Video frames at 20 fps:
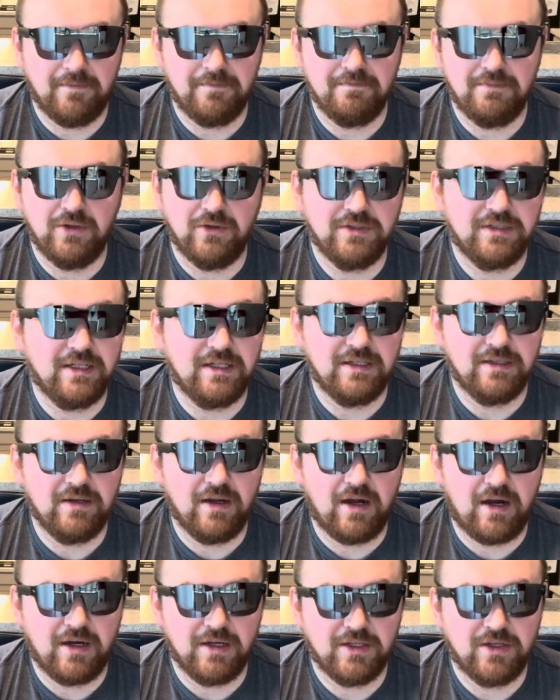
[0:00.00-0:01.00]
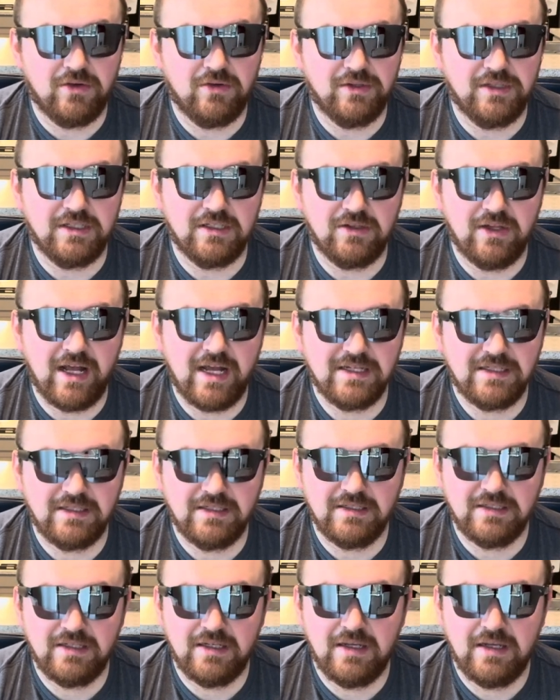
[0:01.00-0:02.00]
built-in audio in these
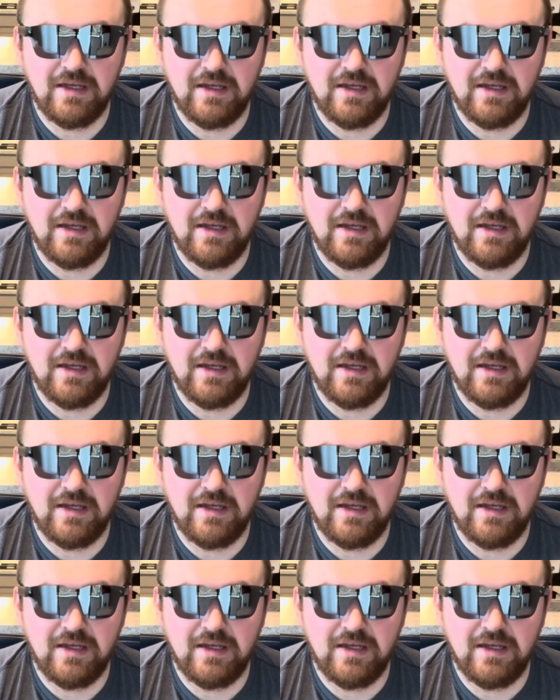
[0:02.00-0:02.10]
glasses.